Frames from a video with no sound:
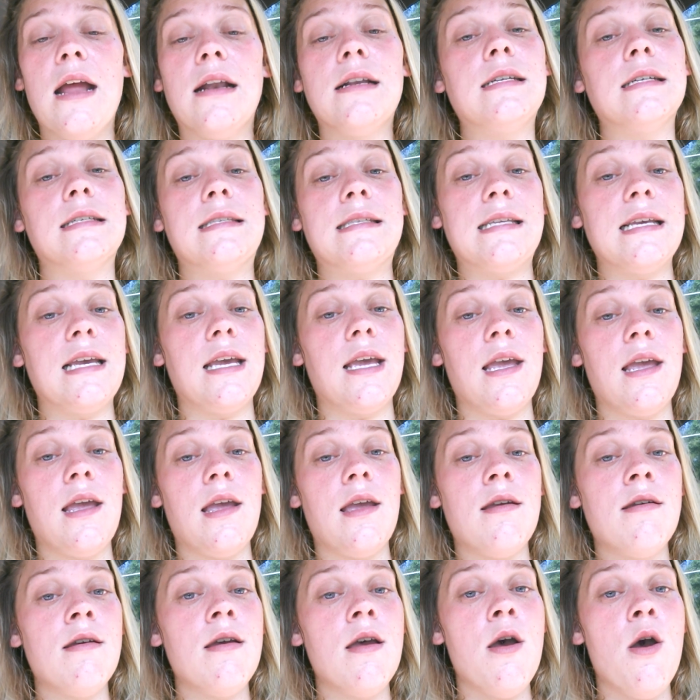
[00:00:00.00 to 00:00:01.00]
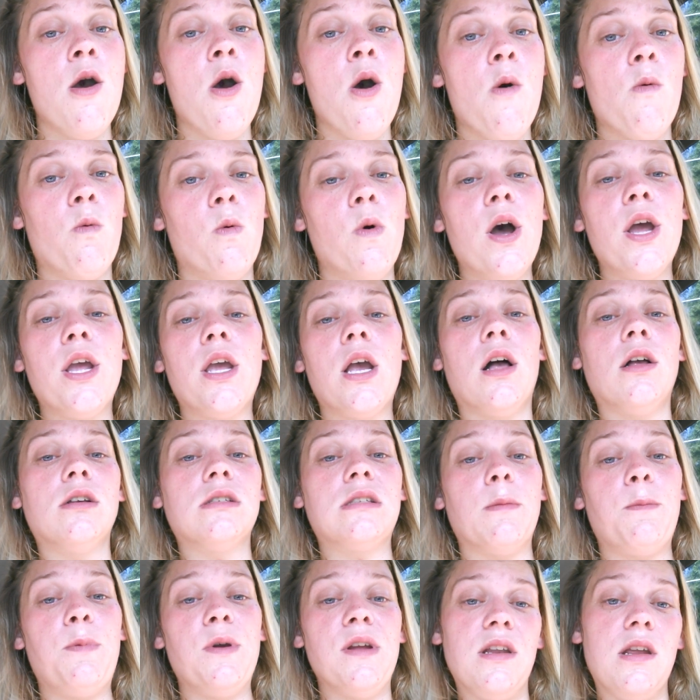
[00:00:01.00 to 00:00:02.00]
to see what
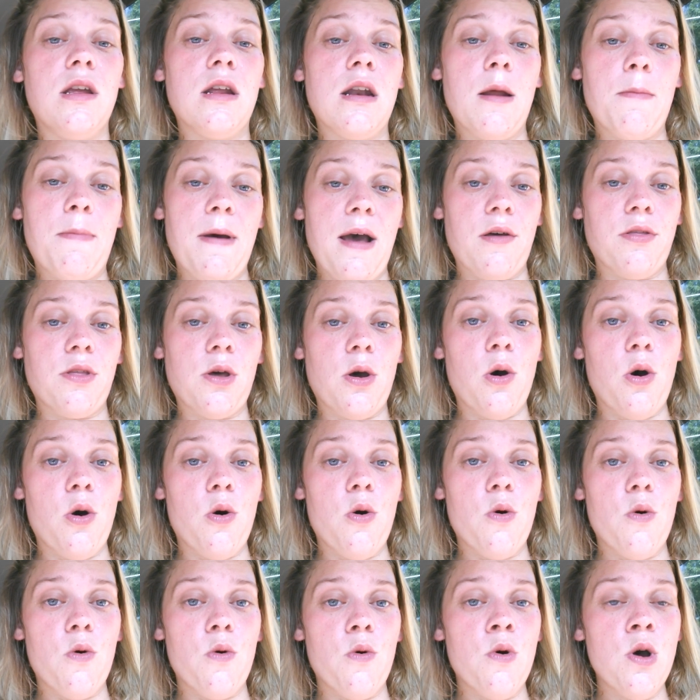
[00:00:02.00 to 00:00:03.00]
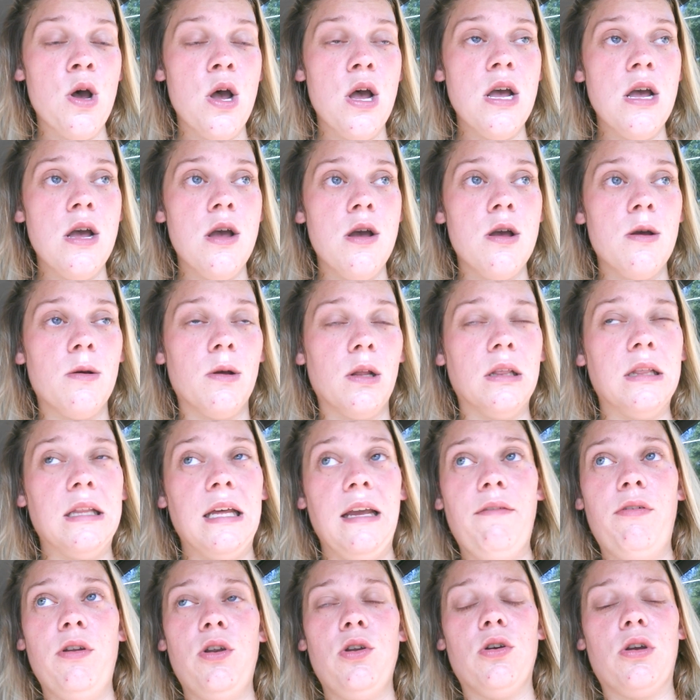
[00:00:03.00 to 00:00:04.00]
y'all's opinion about the whole
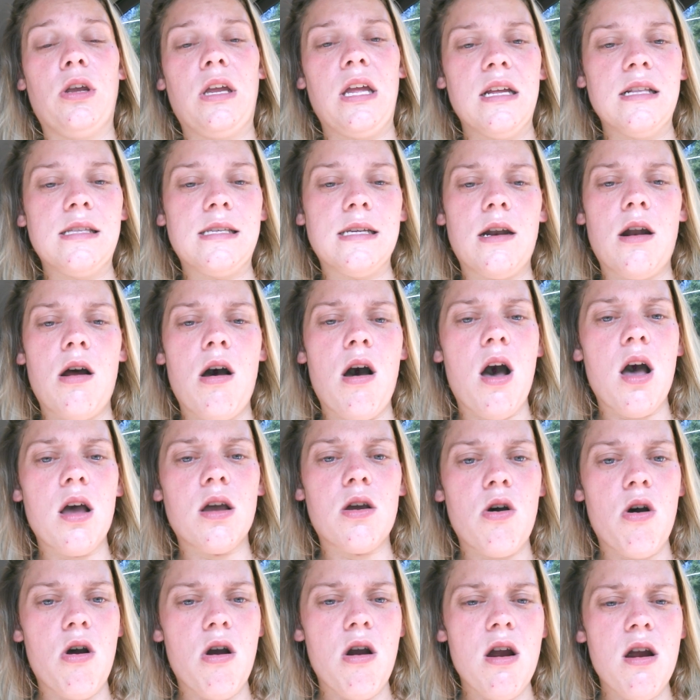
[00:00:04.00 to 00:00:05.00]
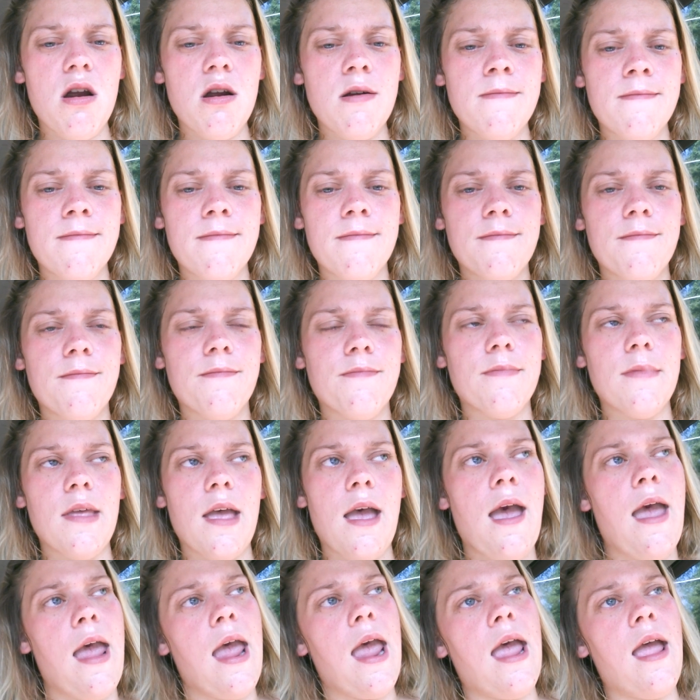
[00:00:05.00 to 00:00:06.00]
leaving your kids in a hot car.
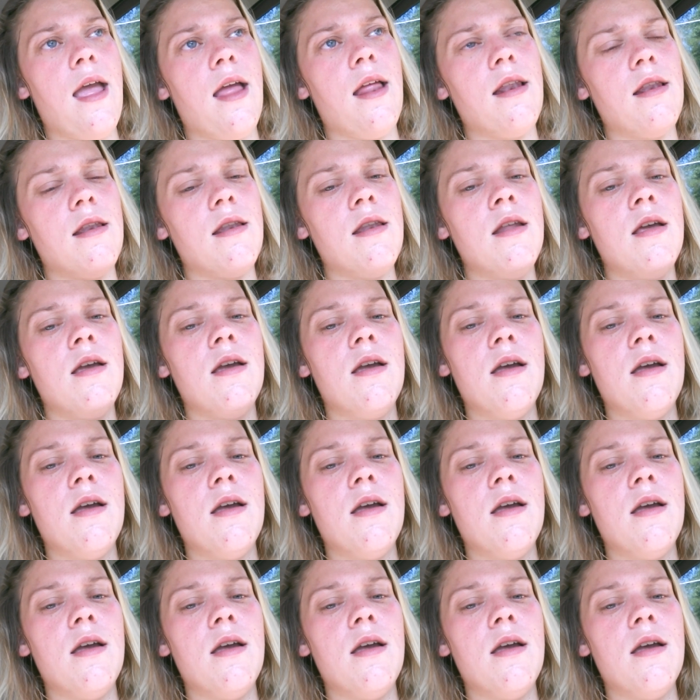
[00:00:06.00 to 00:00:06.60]
And